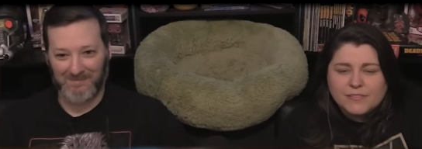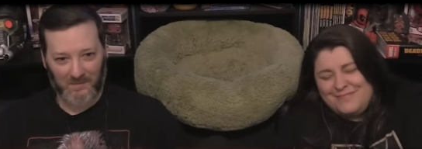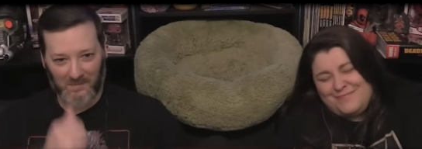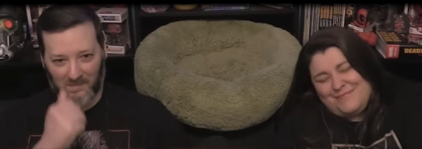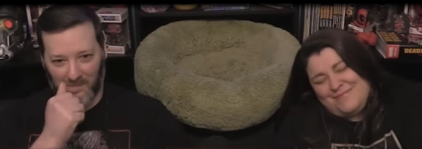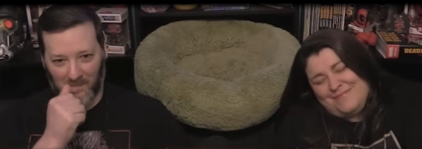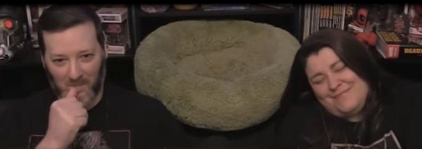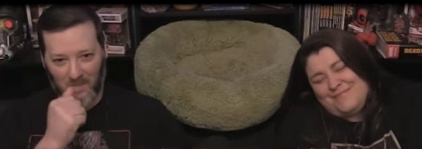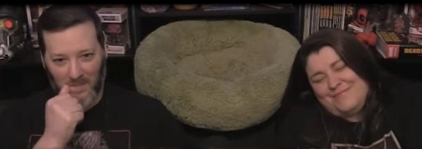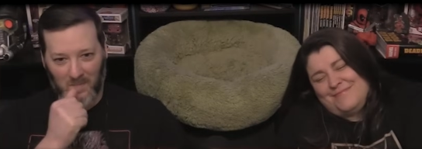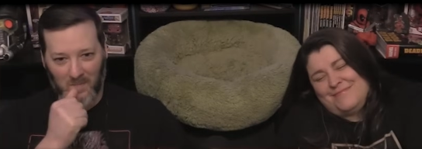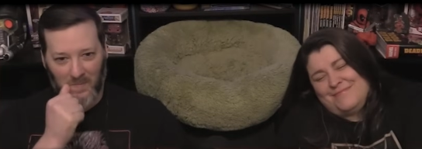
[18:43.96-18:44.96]

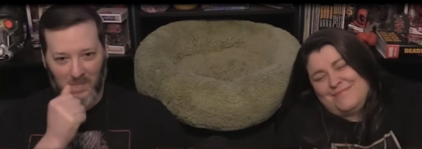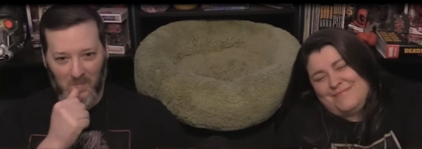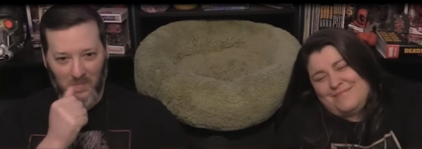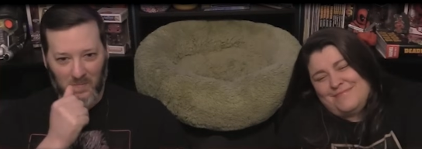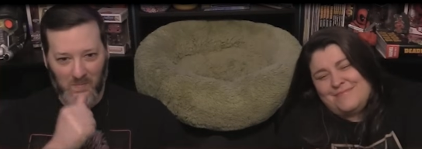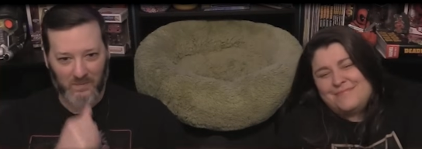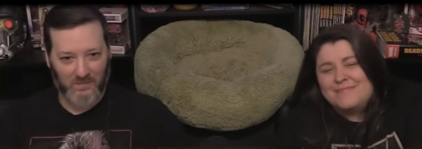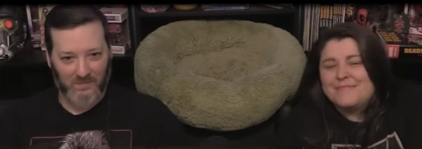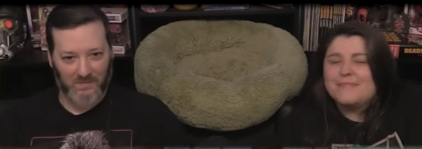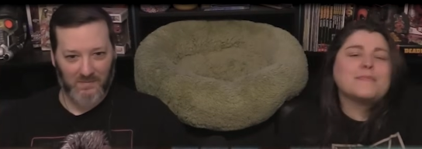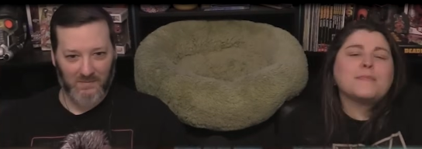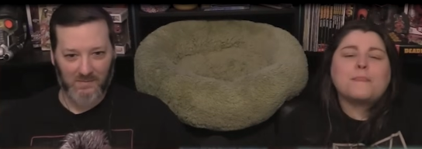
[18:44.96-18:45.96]

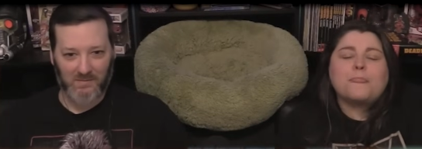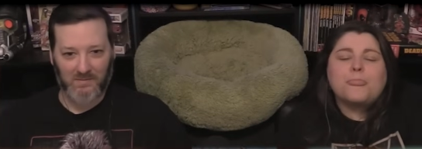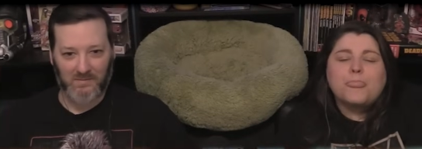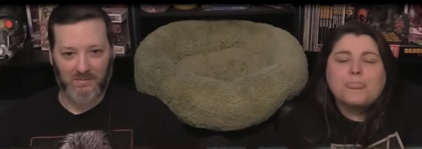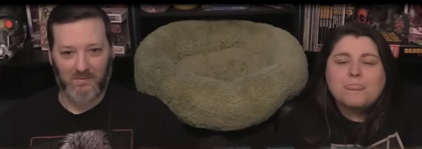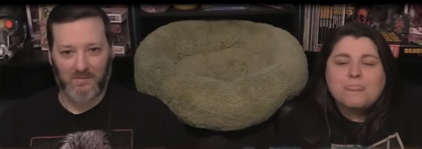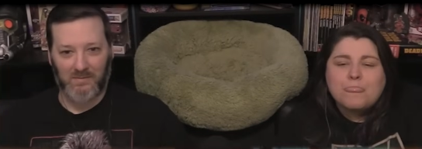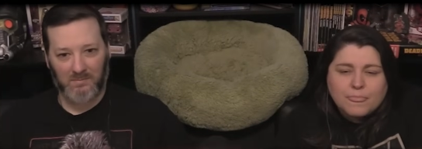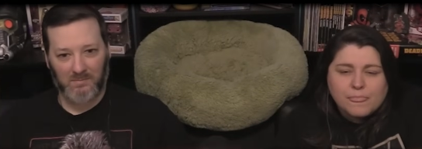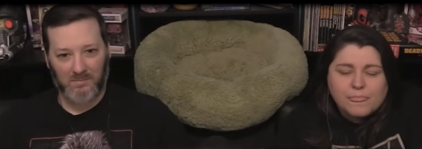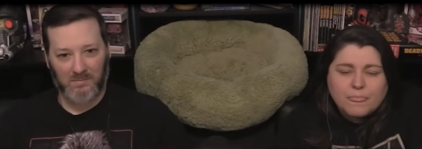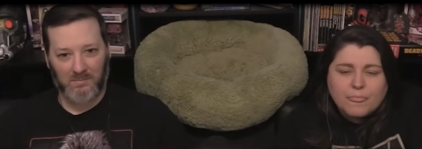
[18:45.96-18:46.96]

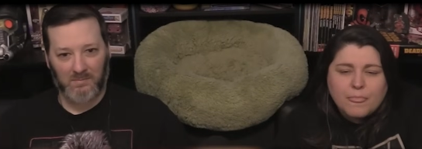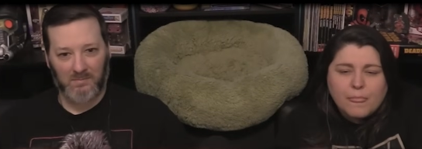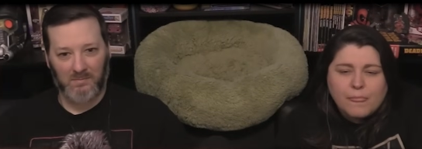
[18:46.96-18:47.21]
No one is speaking in this clip.